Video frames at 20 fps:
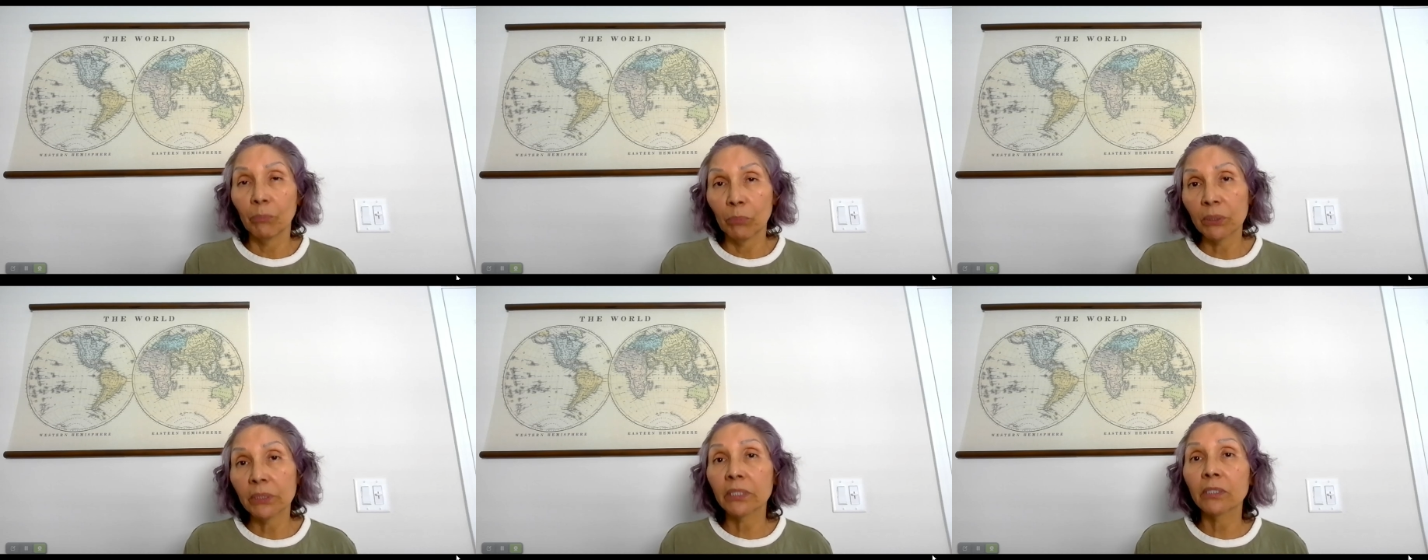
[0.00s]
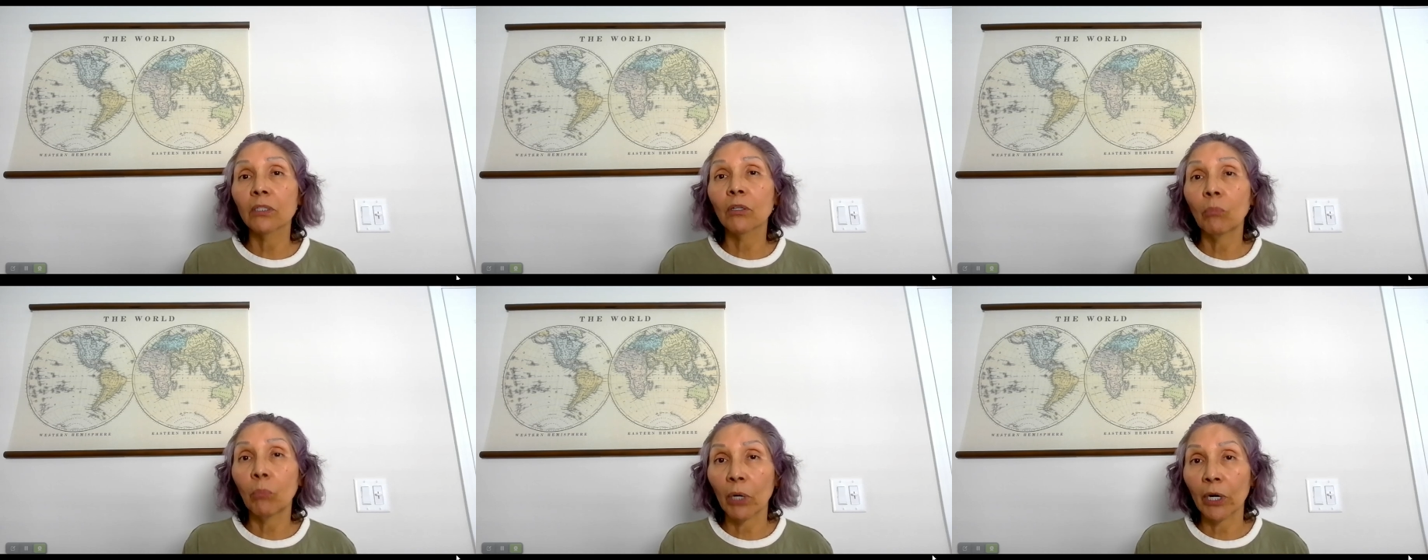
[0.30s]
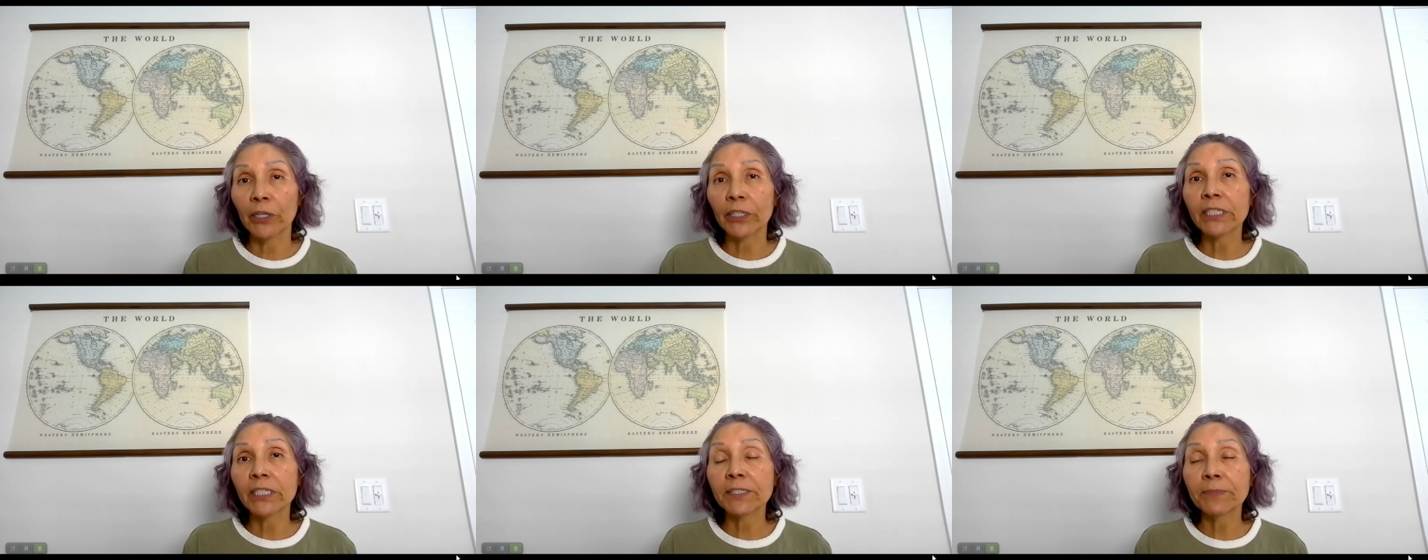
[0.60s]
political
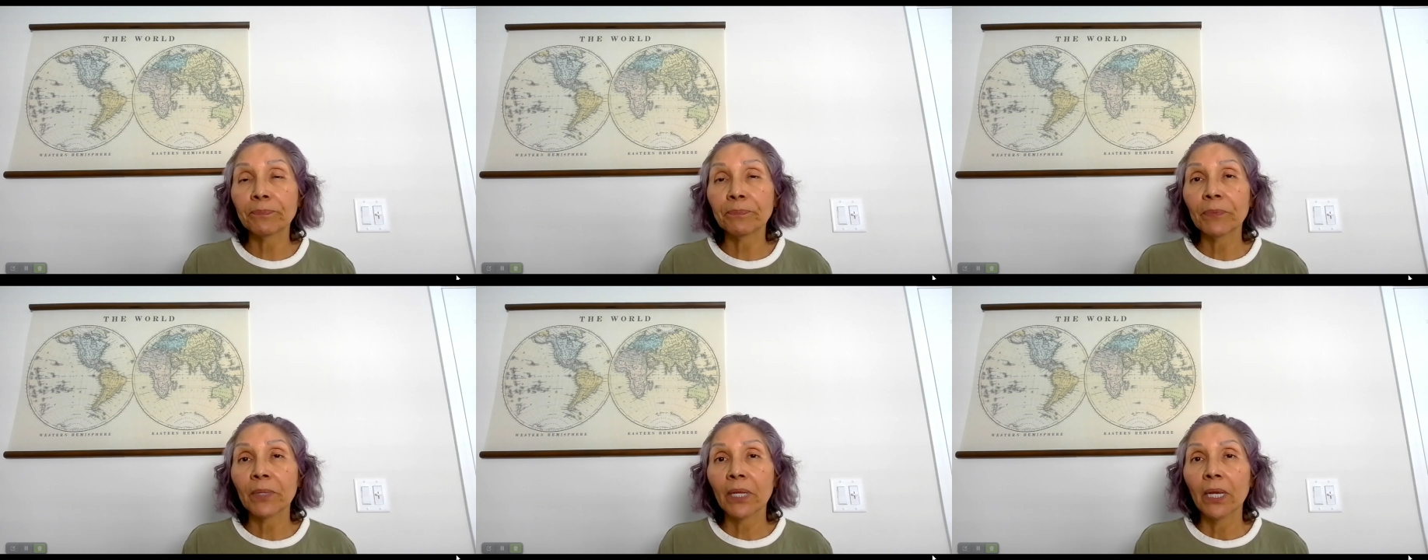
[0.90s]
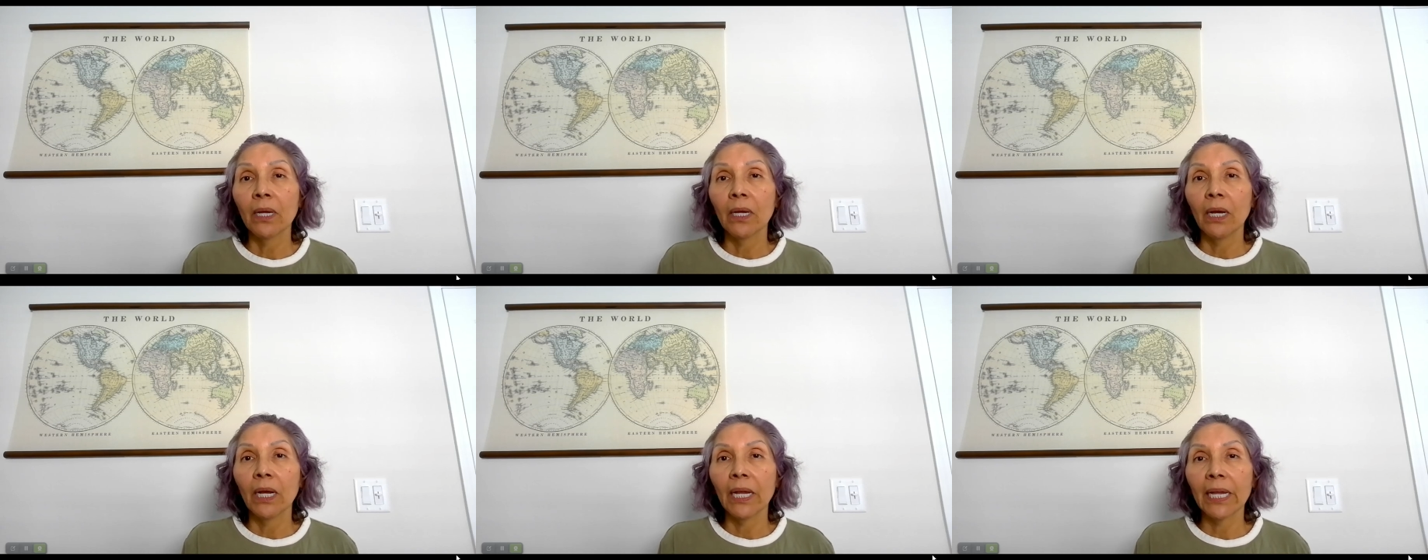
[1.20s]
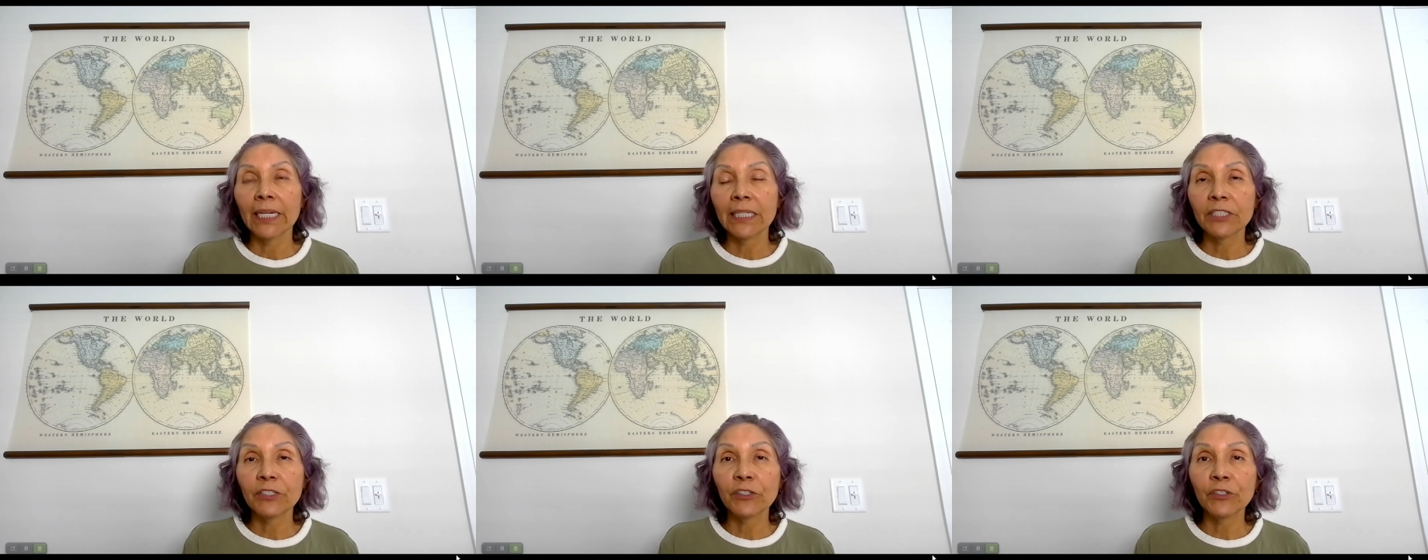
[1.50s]
parties.
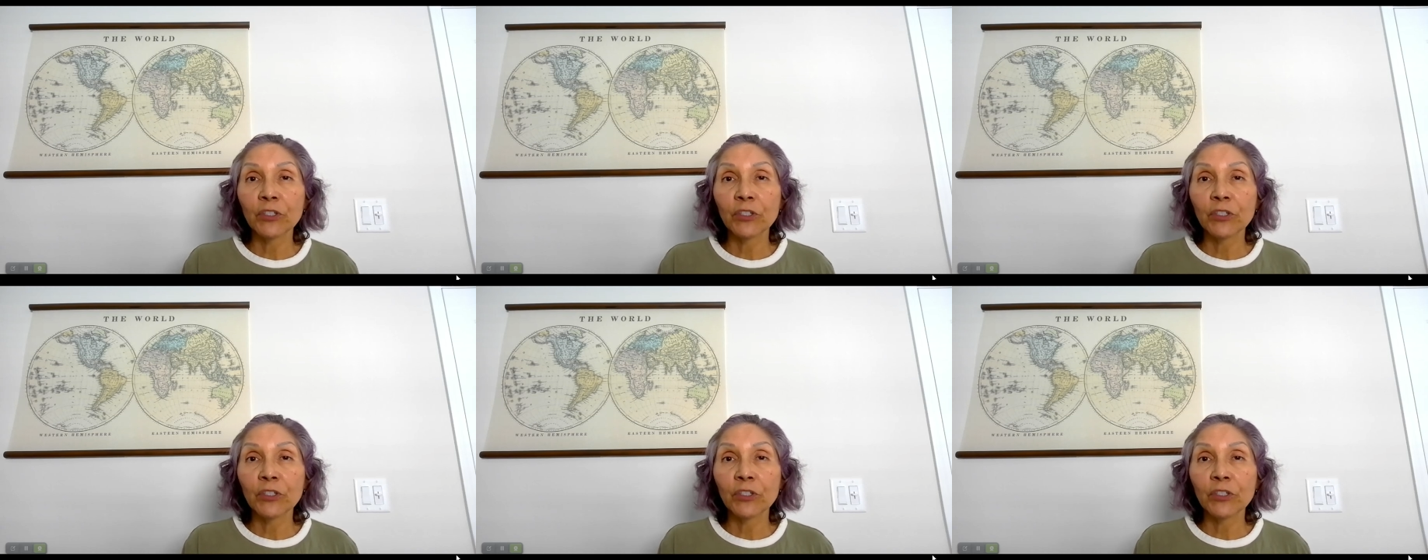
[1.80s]
And